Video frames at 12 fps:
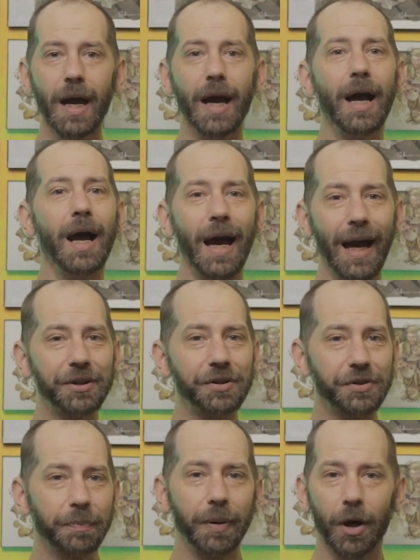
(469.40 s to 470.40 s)

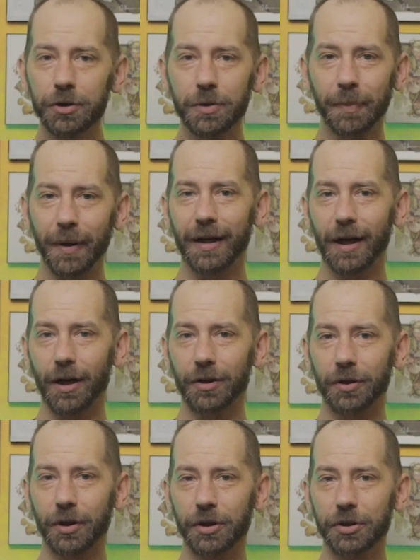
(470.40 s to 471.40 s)
Actions opposed by a
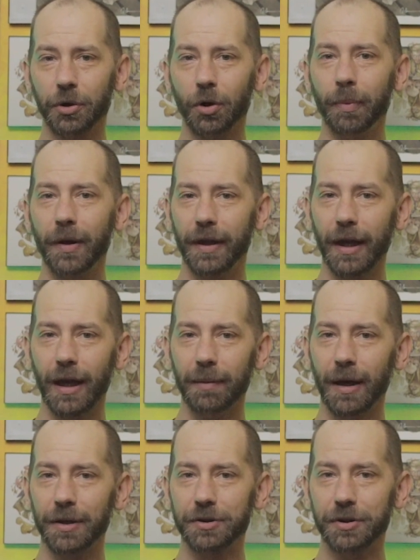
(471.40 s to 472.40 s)
character controlled by the Game
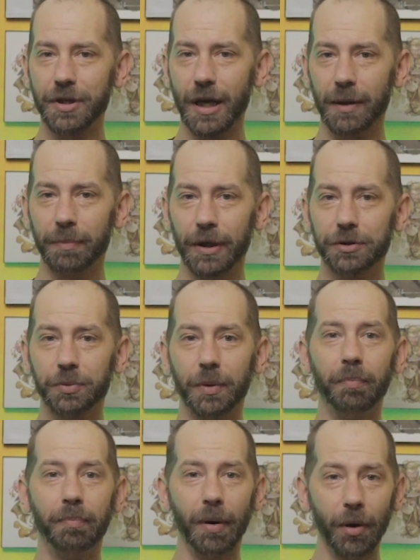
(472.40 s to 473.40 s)
Master take place when
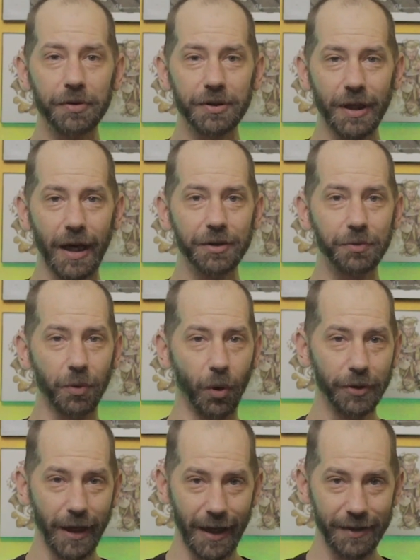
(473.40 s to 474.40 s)
both sides roll
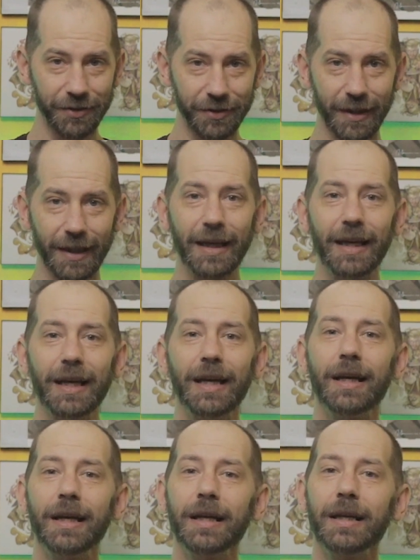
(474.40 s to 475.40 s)
dice.
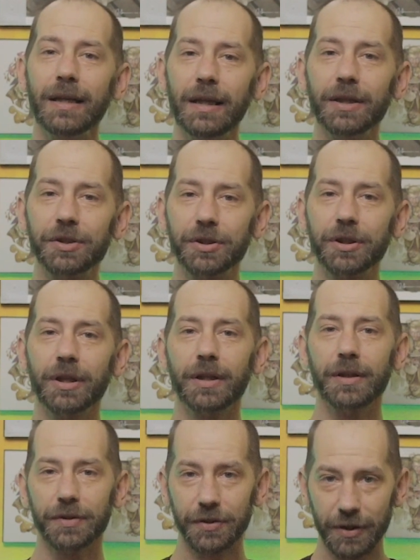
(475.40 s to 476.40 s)
Each
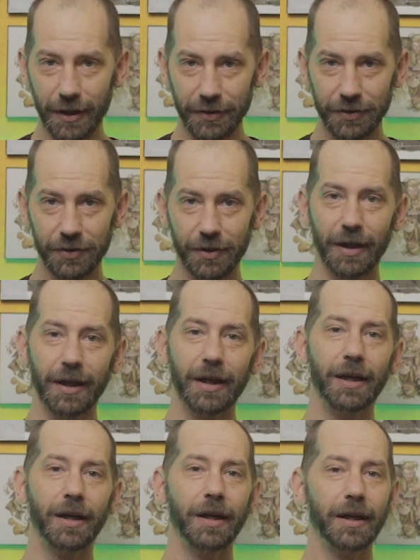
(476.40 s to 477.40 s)
6
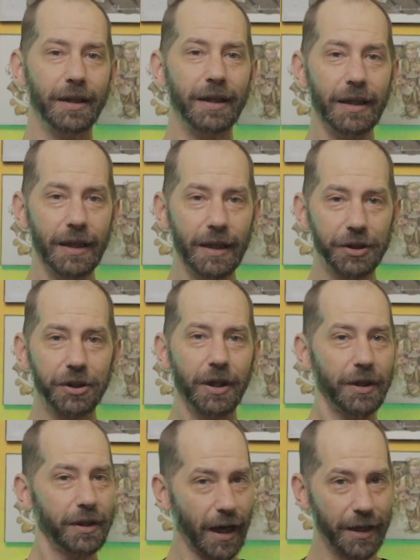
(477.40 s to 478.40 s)
in each
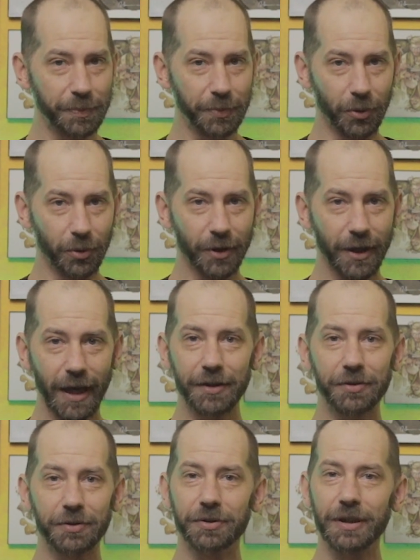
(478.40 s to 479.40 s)
dice pool
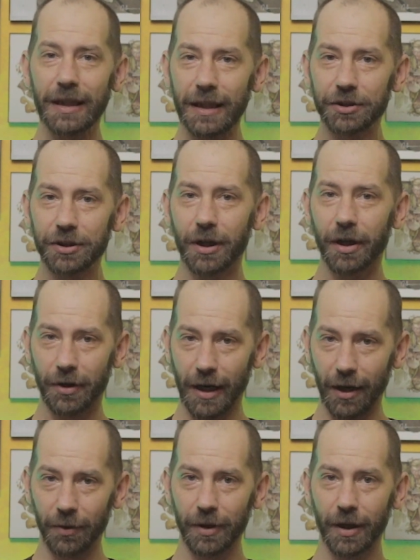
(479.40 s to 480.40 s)
cancels each other
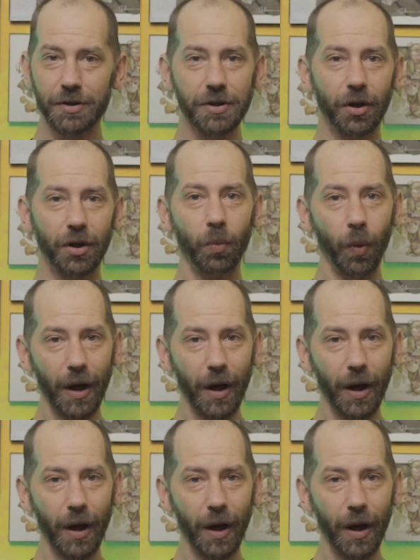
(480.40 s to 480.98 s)
out until one